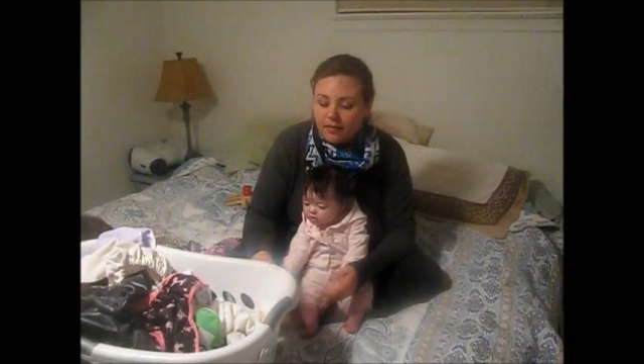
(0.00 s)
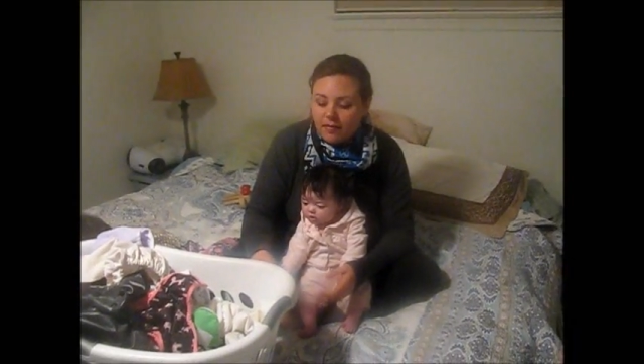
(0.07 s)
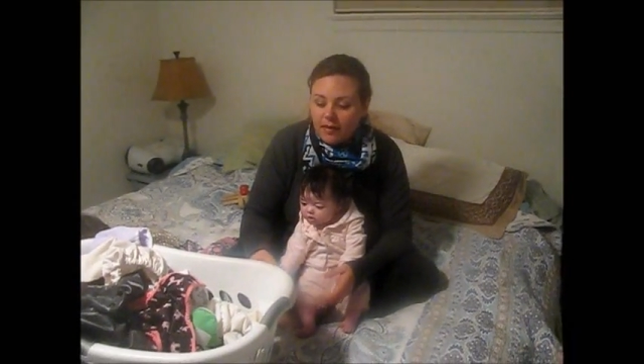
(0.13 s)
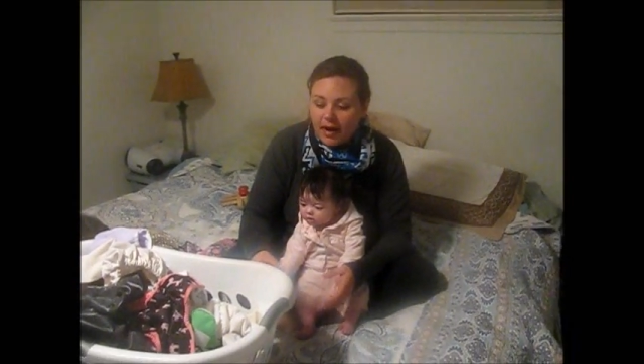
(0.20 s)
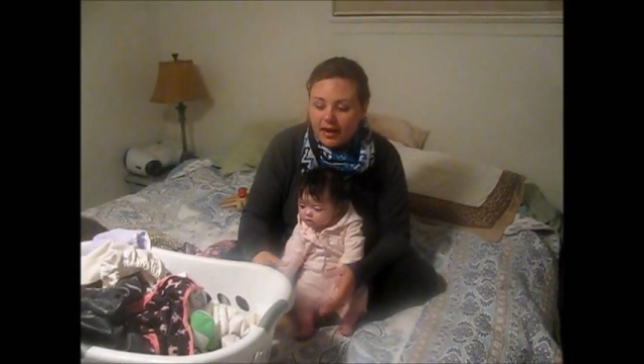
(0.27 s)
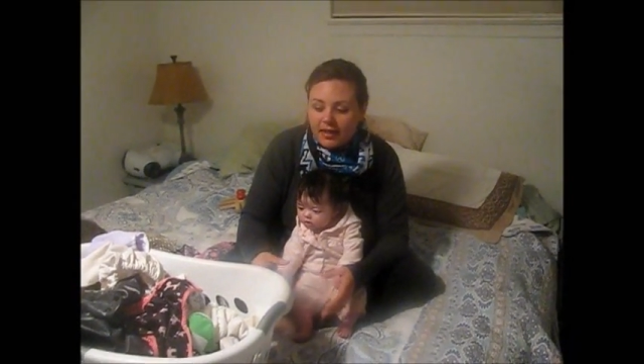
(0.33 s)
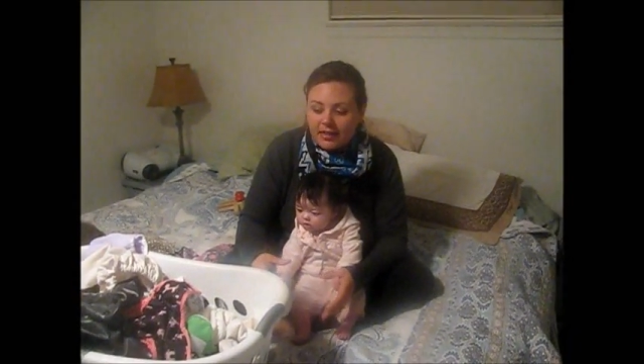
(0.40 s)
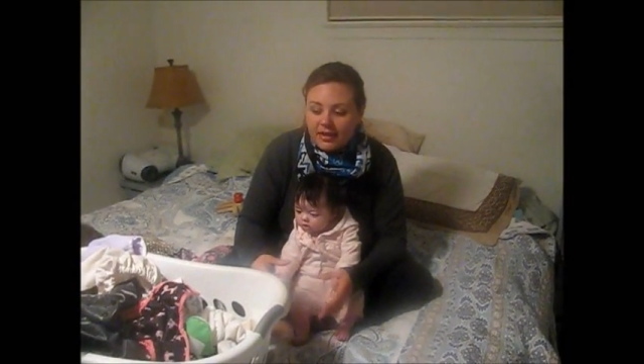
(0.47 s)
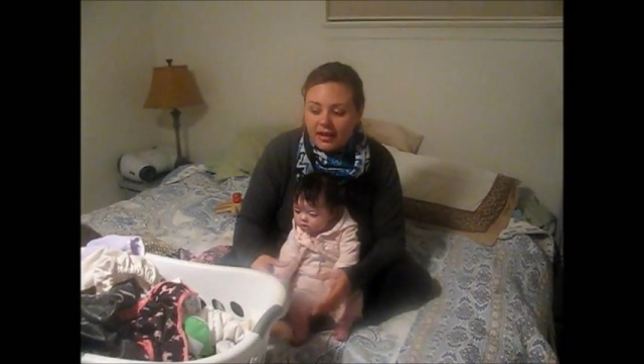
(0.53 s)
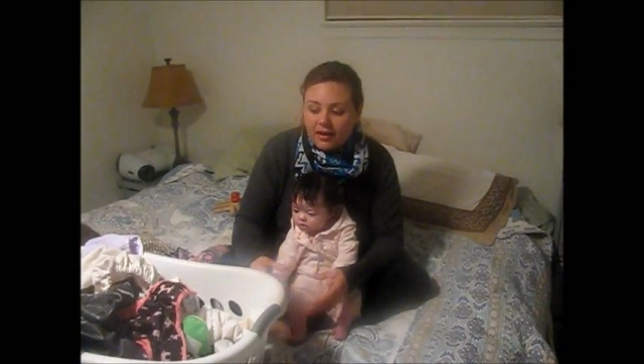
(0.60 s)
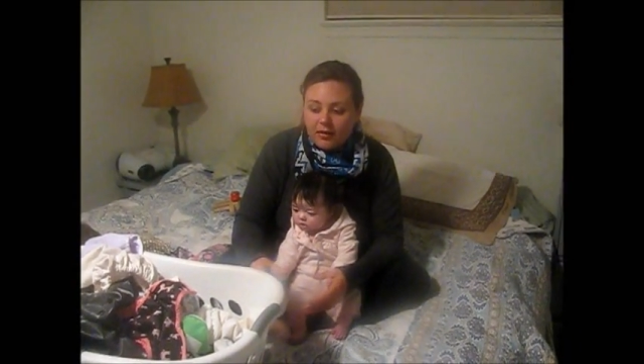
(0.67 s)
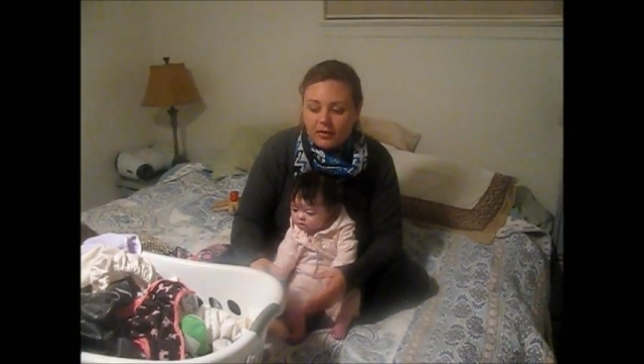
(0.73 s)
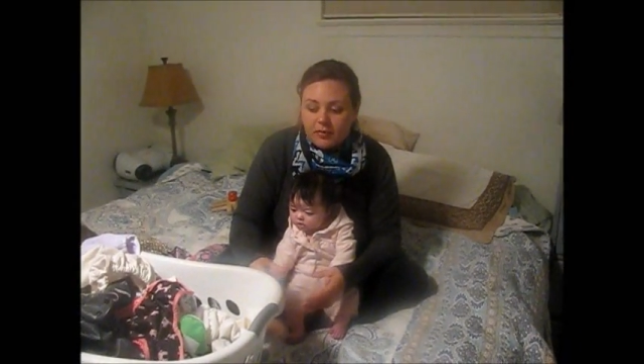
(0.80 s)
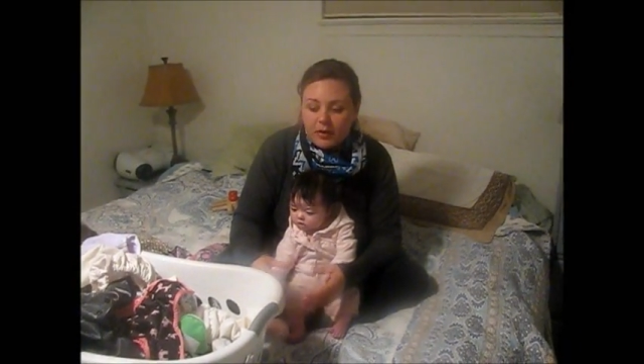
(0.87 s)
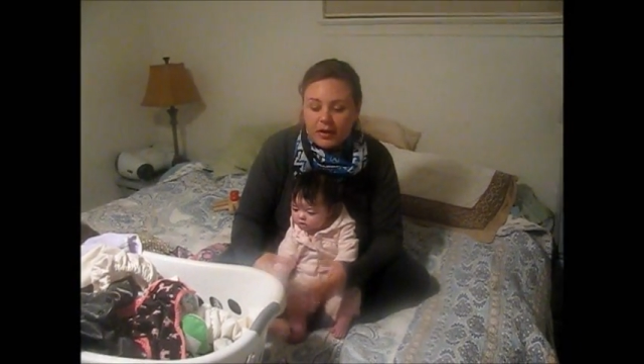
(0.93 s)
I think
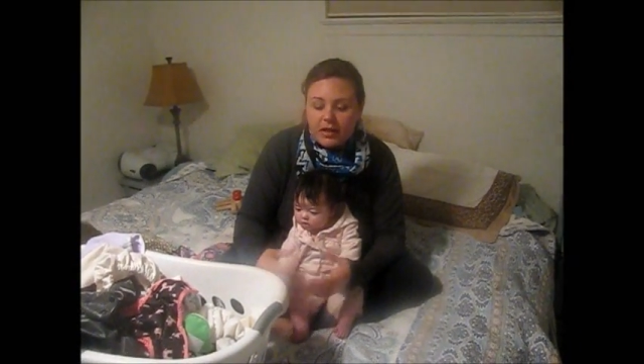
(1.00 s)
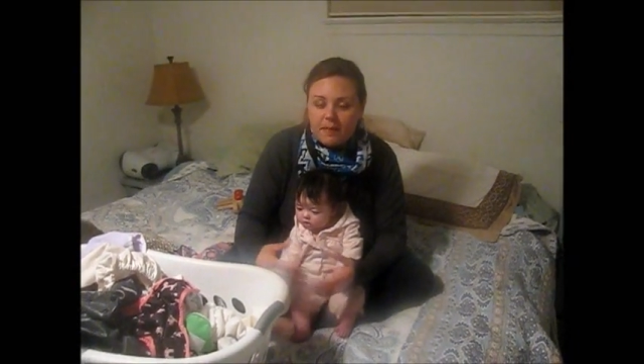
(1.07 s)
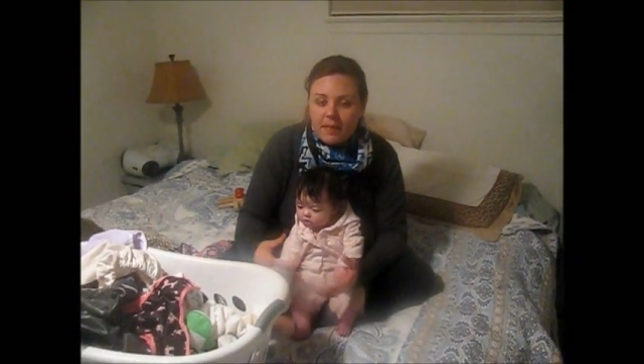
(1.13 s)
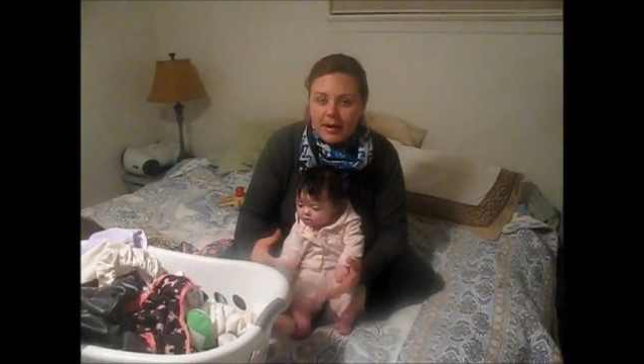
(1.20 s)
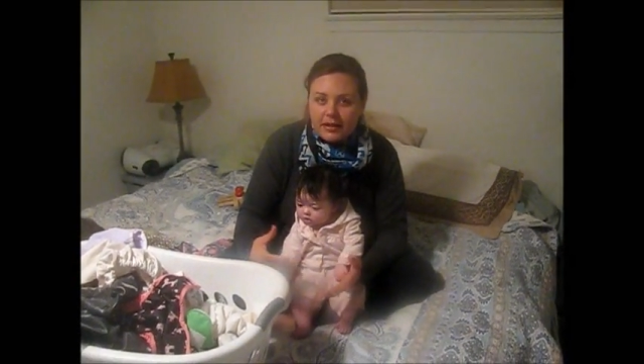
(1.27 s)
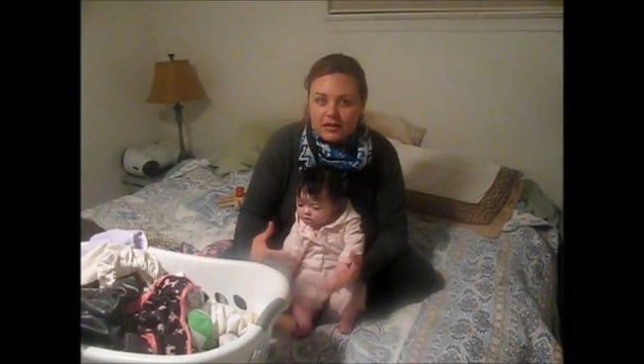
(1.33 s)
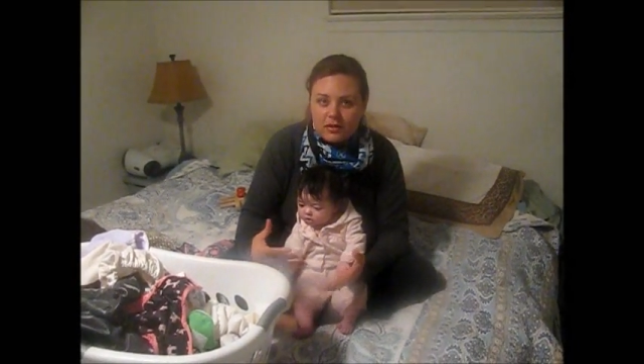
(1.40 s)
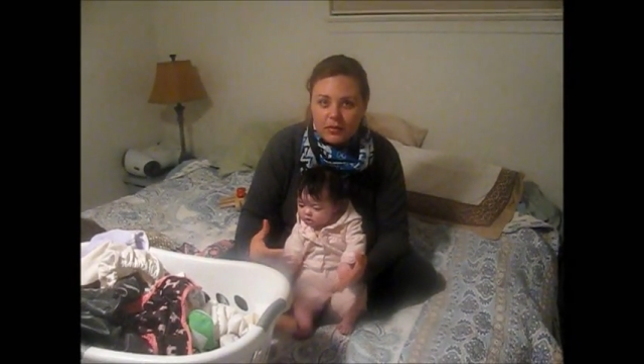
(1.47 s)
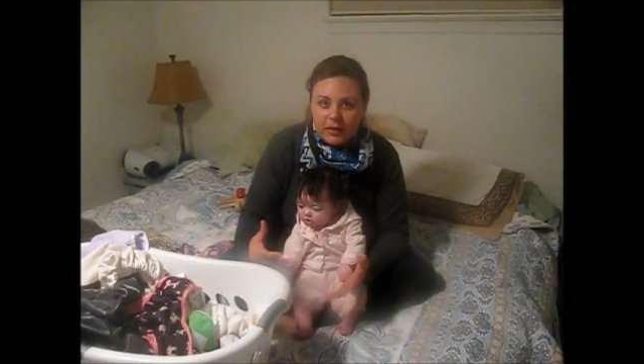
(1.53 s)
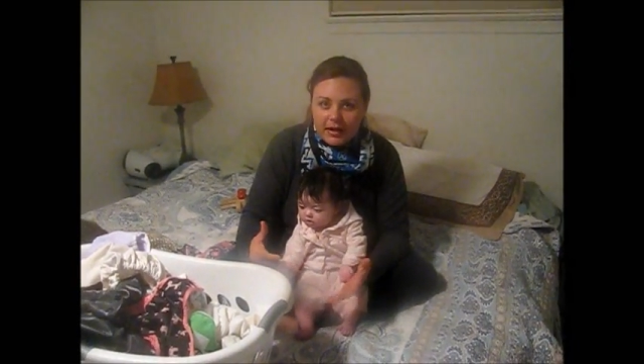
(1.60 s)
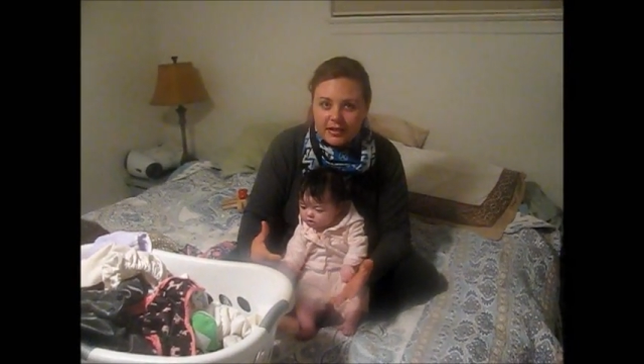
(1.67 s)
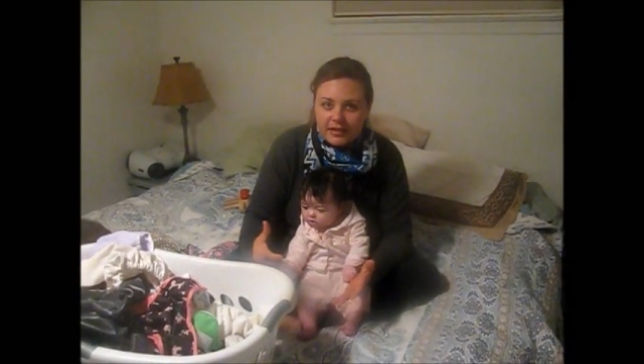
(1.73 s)
one of the best ways